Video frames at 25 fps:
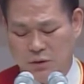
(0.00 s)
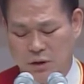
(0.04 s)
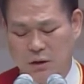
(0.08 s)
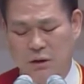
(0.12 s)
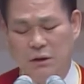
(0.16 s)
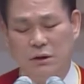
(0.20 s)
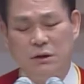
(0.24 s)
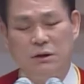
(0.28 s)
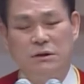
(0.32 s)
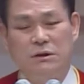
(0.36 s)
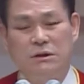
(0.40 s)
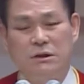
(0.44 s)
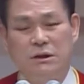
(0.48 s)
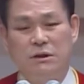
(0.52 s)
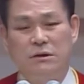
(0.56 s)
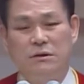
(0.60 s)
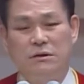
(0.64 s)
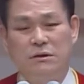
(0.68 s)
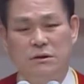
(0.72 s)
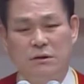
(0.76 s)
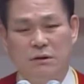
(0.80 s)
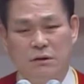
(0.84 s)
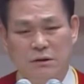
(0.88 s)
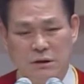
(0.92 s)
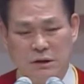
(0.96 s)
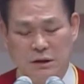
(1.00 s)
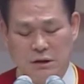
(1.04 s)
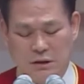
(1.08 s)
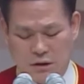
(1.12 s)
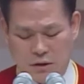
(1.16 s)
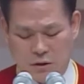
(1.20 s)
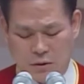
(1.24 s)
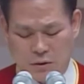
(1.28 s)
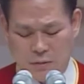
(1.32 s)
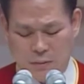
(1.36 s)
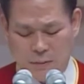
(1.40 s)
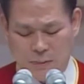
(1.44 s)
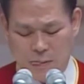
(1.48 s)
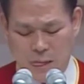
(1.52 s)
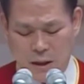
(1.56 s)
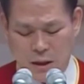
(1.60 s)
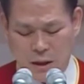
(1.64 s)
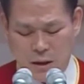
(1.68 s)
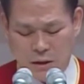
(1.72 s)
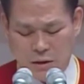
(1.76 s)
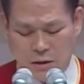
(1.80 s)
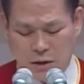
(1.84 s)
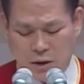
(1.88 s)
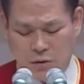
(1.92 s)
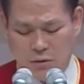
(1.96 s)
Because he had sinned,
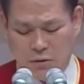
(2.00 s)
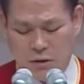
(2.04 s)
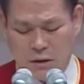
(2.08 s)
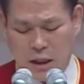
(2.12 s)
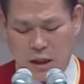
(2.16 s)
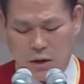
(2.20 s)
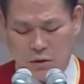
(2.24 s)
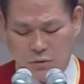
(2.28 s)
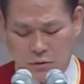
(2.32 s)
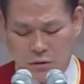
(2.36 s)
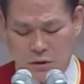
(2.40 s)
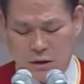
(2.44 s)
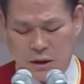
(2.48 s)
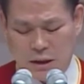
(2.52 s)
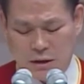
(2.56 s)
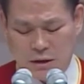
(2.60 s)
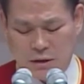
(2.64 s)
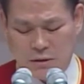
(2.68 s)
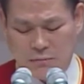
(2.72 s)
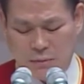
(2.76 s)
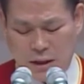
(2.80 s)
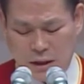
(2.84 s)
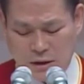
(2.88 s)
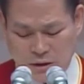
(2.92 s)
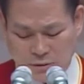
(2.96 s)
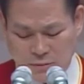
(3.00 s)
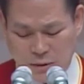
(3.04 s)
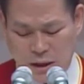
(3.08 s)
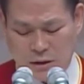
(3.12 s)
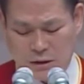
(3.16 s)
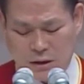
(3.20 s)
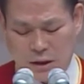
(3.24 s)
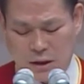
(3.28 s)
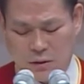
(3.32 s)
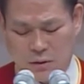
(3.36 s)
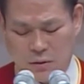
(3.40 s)
he felt ashamed